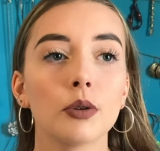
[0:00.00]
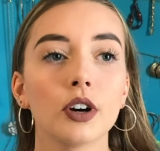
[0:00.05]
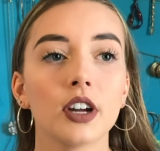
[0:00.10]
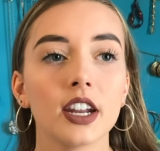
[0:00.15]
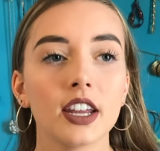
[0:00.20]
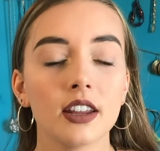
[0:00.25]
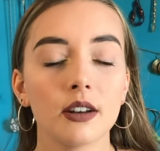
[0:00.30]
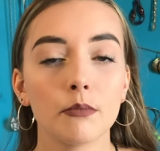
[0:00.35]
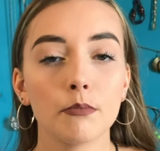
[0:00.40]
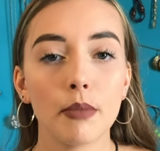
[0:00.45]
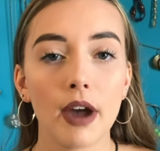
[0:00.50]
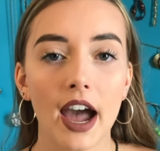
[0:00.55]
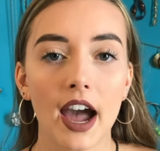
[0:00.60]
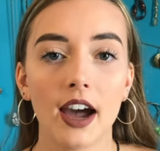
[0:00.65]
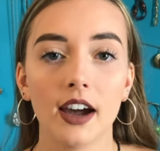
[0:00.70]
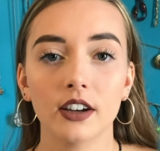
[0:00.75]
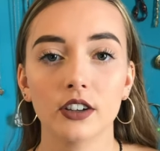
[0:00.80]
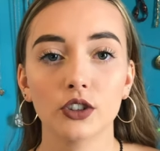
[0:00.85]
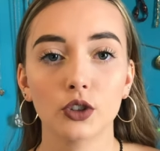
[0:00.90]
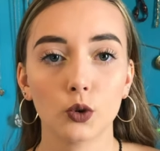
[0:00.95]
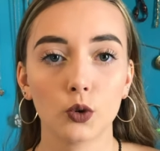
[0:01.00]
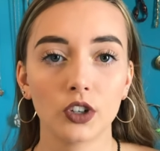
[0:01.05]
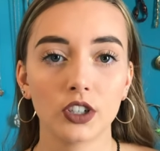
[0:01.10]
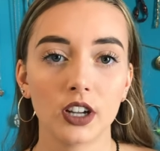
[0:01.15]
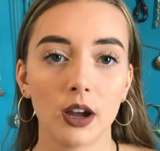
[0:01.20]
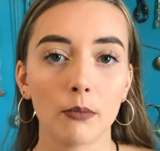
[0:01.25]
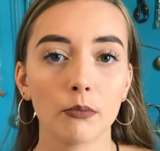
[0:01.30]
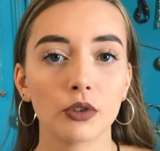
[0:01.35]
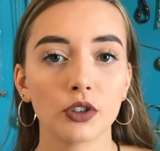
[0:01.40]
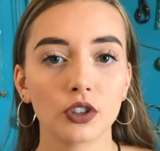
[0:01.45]
put in bags or
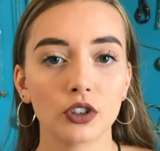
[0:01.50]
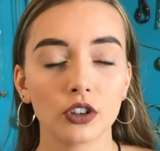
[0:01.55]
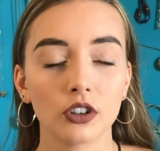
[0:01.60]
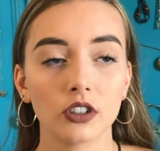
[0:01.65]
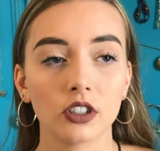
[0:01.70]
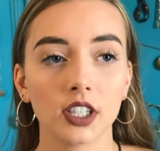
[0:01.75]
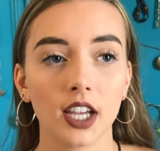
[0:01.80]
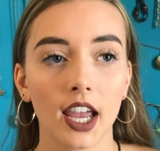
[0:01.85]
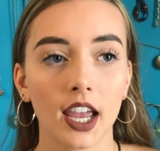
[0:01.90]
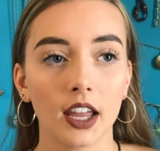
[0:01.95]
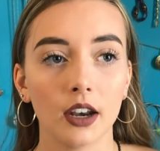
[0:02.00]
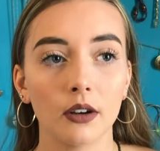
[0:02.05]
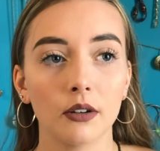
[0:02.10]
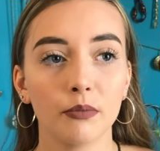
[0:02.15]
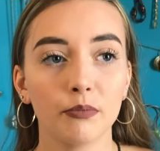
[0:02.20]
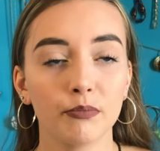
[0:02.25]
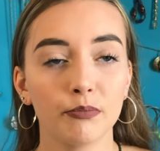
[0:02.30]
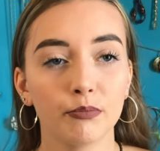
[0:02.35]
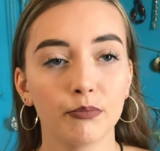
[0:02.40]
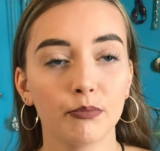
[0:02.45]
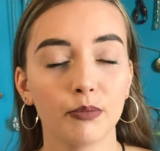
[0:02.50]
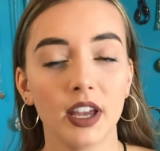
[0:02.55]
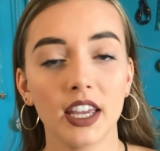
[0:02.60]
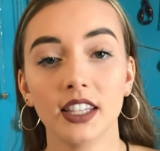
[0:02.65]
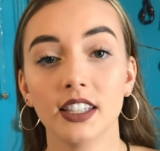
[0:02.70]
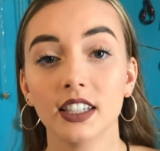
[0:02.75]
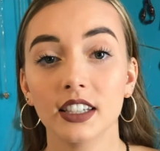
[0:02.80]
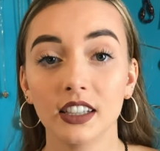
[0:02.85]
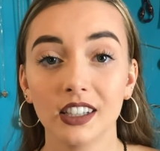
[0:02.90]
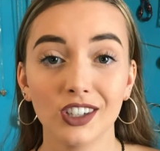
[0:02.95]
dumpsters and
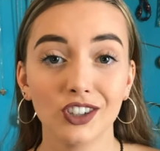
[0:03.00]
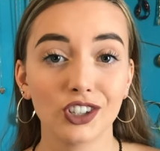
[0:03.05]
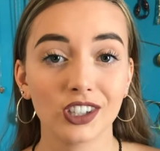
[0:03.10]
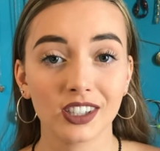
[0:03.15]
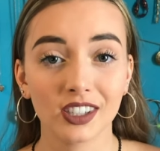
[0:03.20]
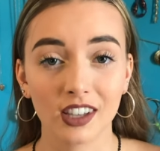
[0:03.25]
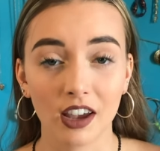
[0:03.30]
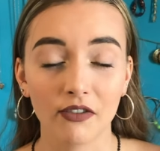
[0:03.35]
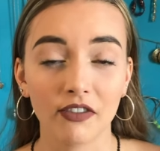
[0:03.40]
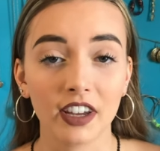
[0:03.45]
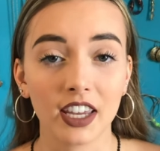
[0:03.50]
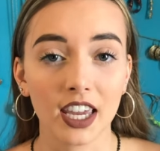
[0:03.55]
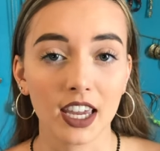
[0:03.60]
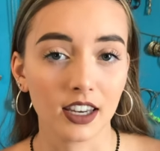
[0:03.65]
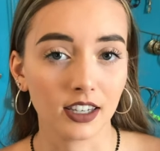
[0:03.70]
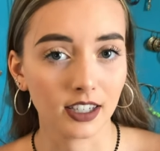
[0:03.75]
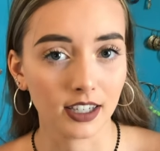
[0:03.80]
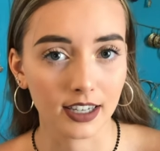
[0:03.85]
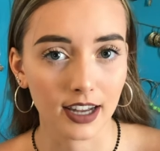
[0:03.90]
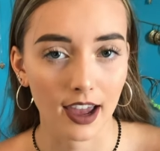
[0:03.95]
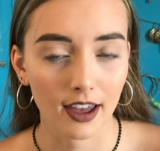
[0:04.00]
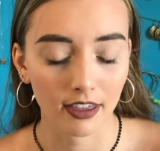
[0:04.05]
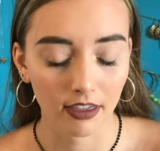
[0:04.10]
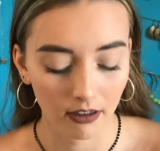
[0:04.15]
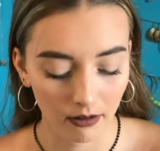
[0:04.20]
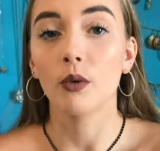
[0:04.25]
basically just suffocate to death.